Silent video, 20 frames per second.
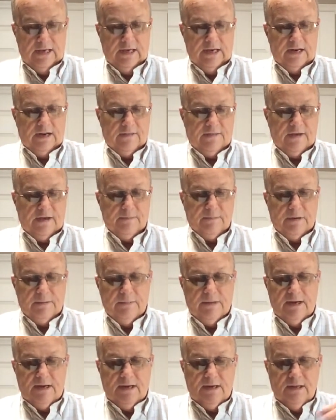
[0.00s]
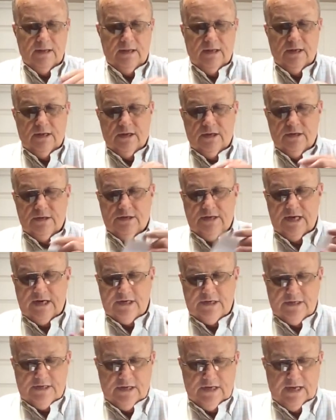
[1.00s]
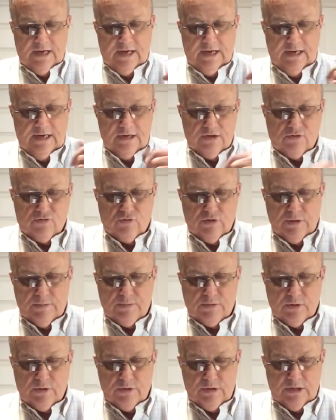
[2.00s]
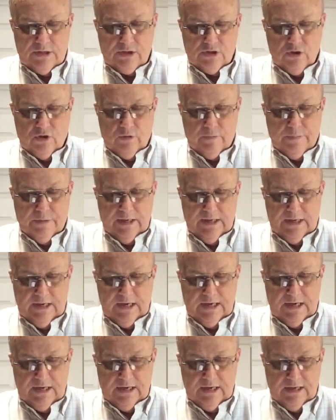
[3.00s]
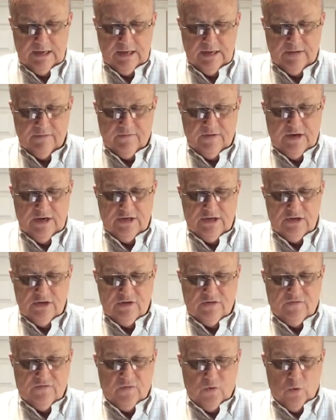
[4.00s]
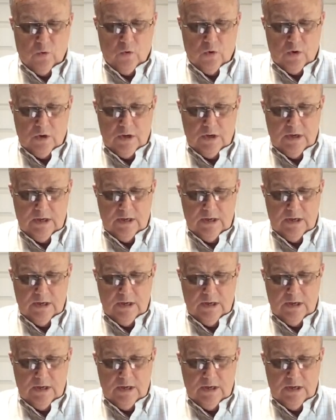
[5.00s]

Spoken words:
kind of thing. But my text today in scripture is going to be in Ephesians 4,